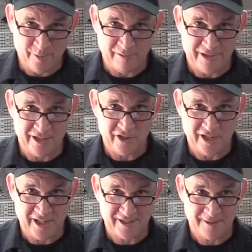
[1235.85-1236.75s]
for everything she
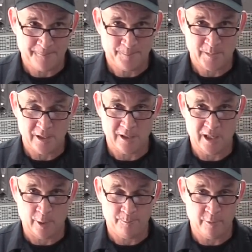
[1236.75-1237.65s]
does to
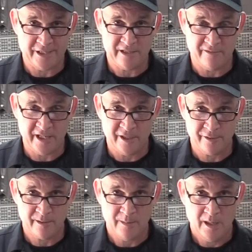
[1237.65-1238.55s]
help with these
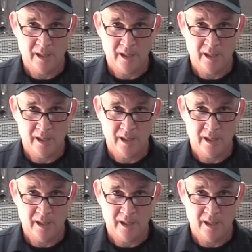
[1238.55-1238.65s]
videos.